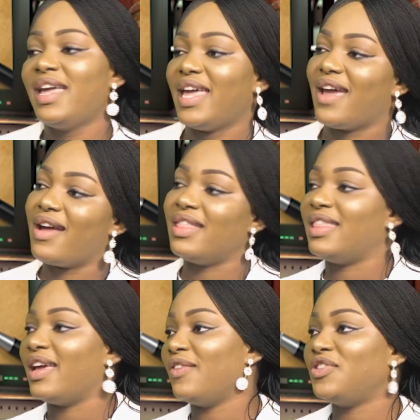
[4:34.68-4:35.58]
here
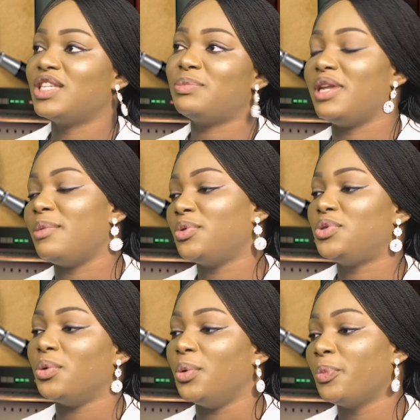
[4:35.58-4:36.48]
and there. I've just been able
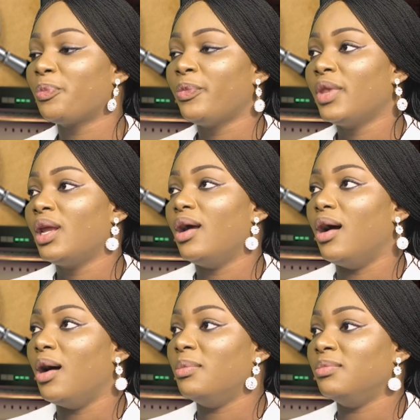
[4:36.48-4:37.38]
to
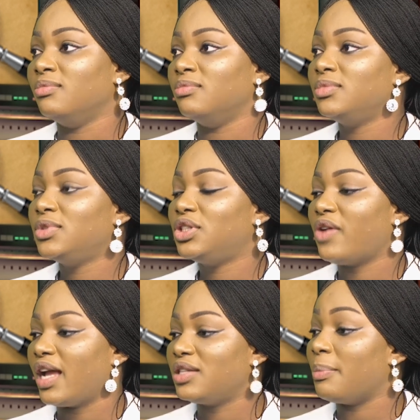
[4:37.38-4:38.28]

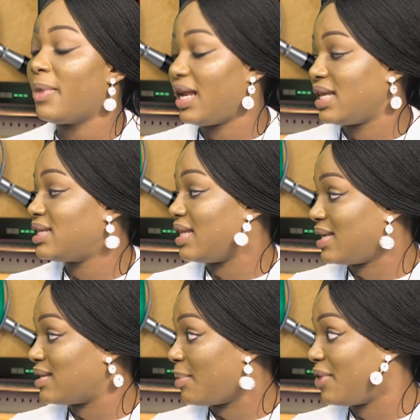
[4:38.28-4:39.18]
try to balance
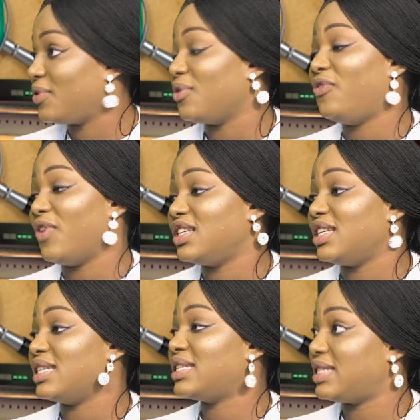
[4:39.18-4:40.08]
things up, even though
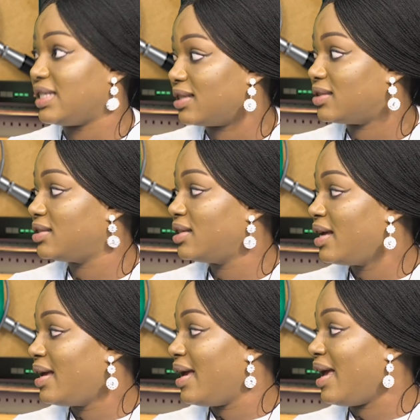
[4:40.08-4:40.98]
funding is still
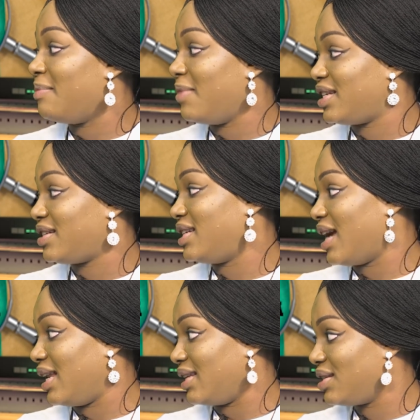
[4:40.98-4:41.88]
a major
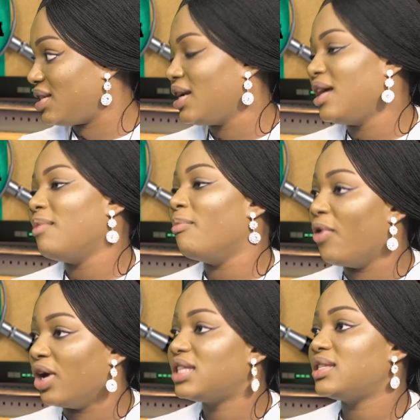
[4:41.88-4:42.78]
challenge.
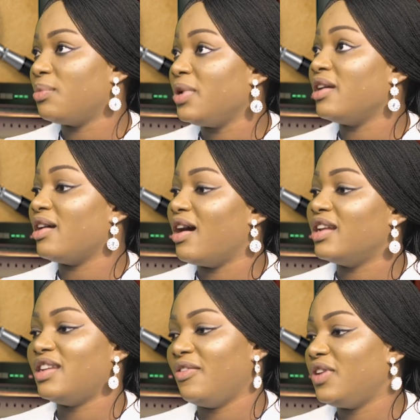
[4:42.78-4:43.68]
But we
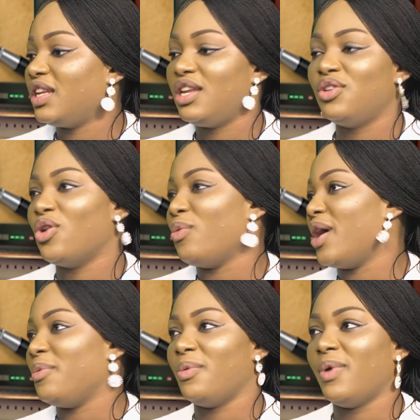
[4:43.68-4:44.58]
are definitely not
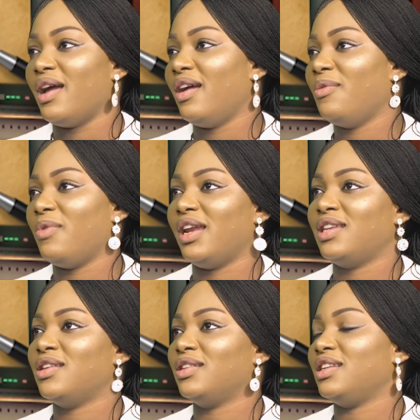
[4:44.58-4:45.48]
where we were when I
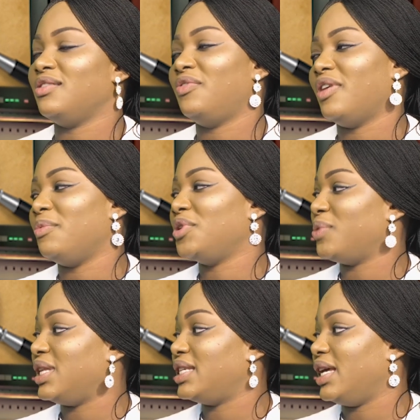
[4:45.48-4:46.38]
started in February
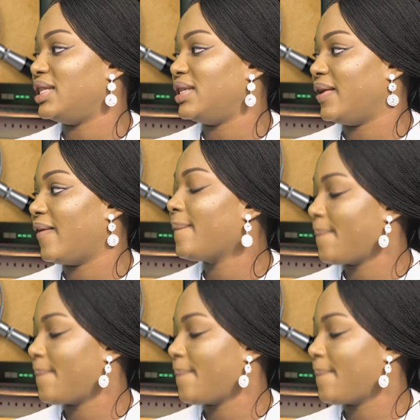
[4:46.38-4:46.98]
2018.